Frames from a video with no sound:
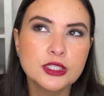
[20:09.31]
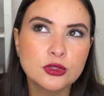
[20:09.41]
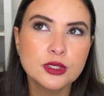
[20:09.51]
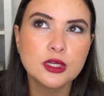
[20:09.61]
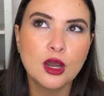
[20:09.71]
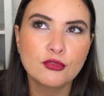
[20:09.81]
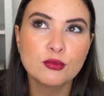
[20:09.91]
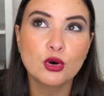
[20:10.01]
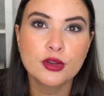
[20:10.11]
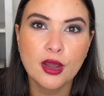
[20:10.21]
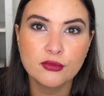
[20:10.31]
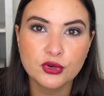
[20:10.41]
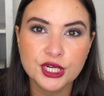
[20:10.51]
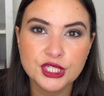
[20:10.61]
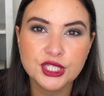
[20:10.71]
going to offer more
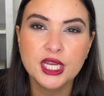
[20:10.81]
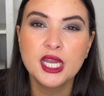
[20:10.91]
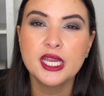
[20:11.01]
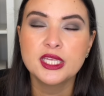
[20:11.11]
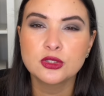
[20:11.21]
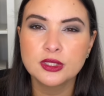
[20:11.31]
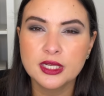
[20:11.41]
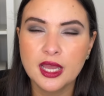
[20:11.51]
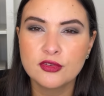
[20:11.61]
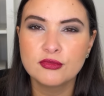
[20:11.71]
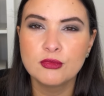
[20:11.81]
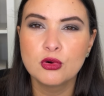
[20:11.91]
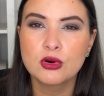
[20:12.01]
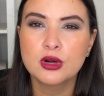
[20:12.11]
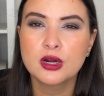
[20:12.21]
coverage. It's going to have
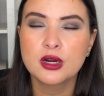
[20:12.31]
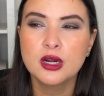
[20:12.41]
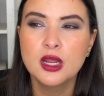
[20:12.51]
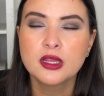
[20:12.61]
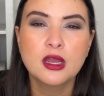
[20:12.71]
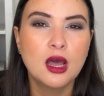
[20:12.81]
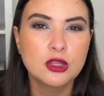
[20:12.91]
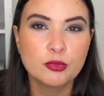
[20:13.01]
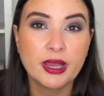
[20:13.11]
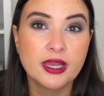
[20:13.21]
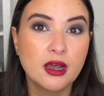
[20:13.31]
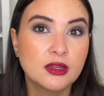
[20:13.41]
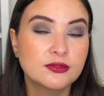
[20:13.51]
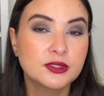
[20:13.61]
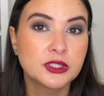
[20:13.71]
more color
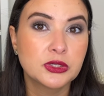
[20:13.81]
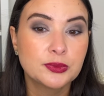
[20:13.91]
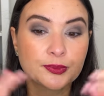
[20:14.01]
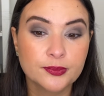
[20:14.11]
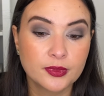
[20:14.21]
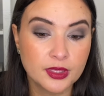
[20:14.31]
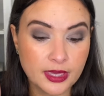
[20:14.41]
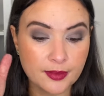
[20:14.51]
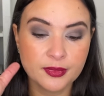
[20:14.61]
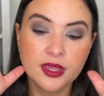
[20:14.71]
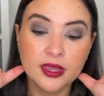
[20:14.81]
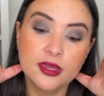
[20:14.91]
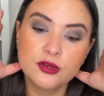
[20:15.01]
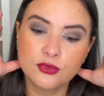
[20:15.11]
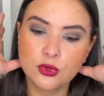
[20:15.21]
payoff. So yeah.
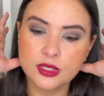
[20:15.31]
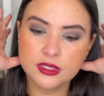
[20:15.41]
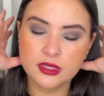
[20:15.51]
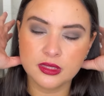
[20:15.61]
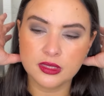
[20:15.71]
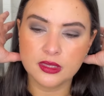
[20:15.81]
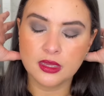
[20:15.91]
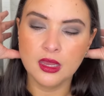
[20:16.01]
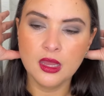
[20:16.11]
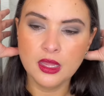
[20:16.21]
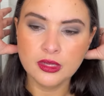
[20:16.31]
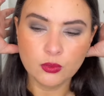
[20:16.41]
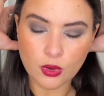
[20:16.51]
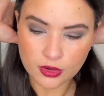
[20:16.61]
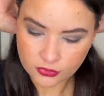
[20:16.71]
And of course the
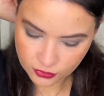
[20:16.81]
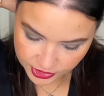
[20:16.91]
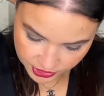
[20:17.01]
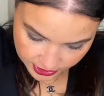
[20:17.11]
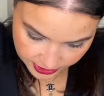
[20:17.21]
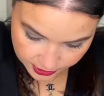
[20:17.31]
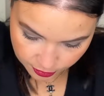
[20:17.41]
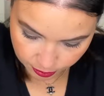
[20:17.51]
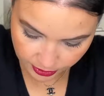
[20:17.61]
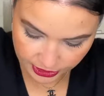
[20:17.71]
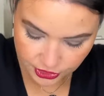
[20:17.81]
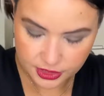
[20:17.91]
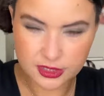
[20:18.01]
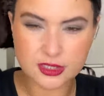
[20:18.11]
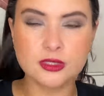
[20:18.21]
Water Fresh Tint
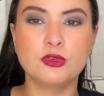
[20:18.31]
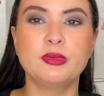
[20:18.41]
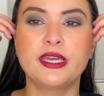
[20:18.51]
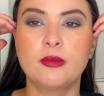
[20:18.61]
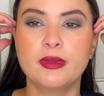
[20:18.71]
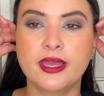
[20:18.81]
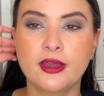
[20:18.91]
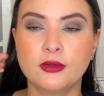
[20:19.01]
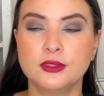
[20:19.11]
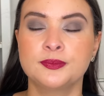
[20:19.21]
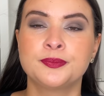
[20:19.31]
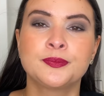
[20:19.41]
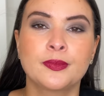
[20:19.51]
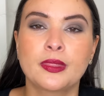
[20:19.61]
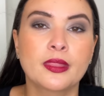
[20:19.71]
blushes will be coming out
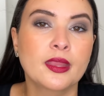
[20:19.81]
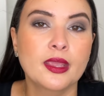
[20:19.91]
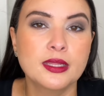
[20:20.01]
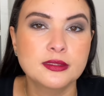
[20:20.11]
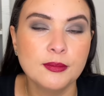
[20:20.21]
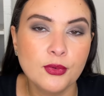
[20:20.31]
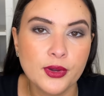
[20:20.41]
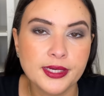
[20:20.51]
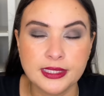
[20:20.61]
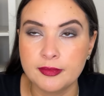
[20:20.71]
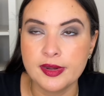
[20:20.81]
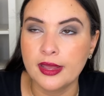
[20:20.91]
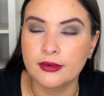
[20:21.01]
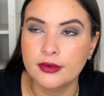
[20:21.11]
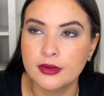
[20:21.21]
at some point. I mean, I
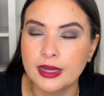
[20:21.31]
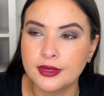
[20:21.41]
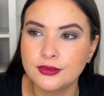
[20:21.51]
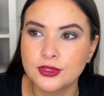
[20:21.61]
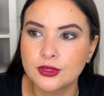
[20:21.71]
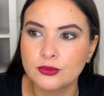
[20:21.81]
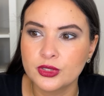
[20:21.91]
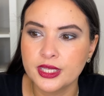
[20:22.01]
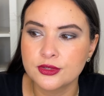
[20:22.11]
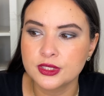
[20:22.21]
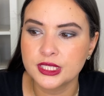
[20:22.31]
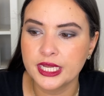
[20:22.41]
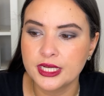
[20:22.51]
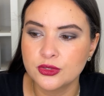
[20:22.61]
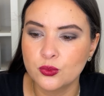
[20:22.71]
don't know. I don't really
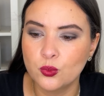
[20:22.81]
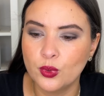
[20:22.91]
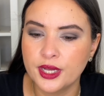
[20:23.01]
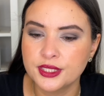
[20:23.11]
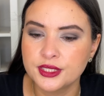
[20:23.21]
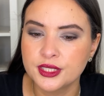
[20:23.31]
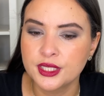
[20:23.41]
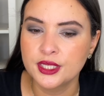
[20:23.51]
understand what